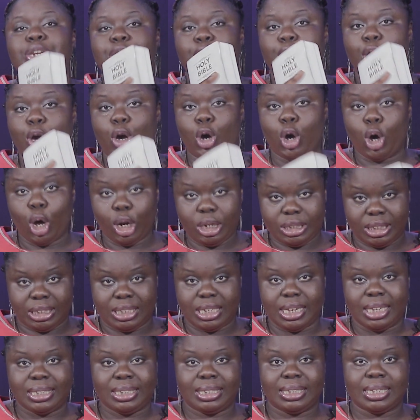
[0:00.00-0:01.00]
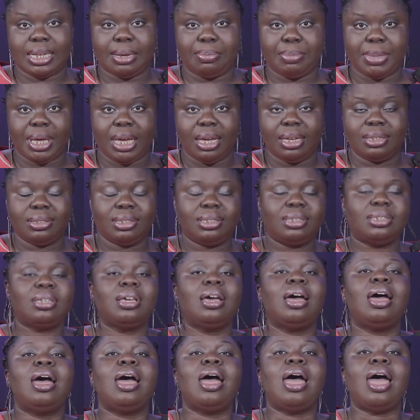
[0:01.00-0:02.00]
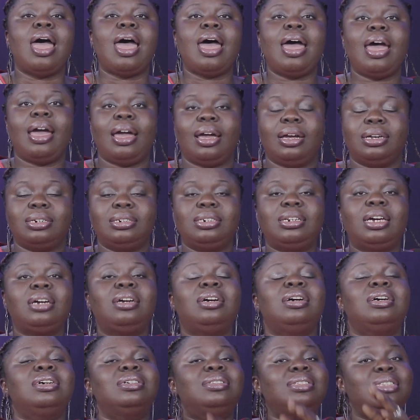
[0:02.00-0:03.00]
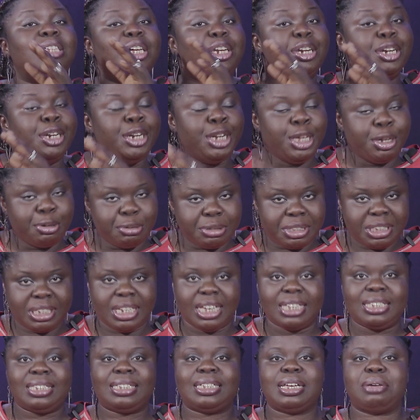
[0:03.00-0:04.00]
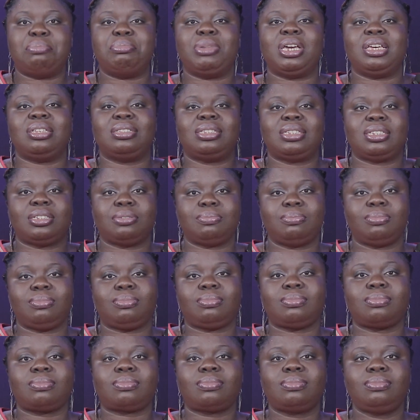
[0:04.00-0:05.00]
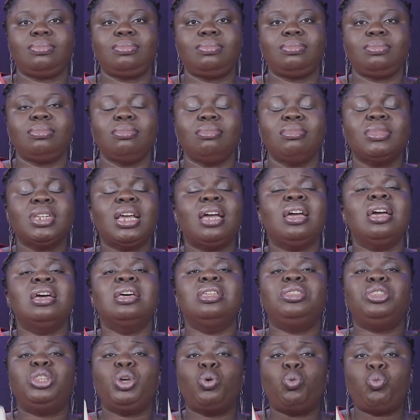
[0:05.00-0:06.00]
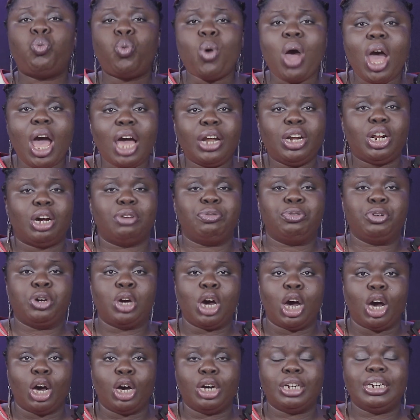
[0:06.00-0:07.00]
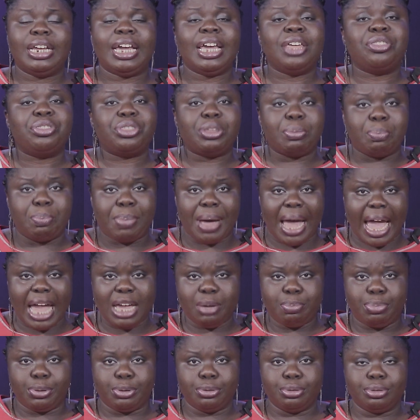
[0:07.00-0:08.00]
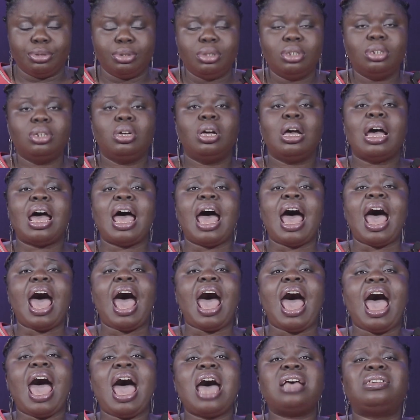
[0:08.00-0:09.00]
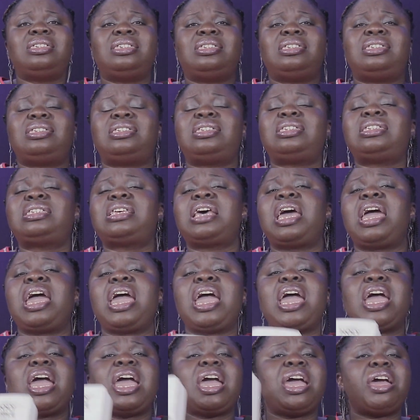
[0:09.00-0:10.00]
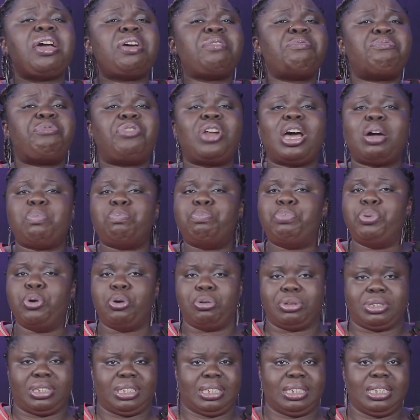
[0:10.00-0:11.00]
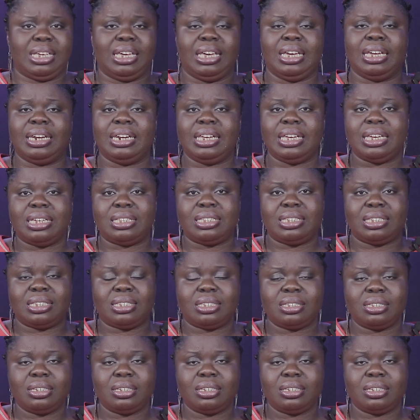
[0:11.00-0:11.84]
The Old Testament and the New Testament. The Word of God in the Bible has several books in it.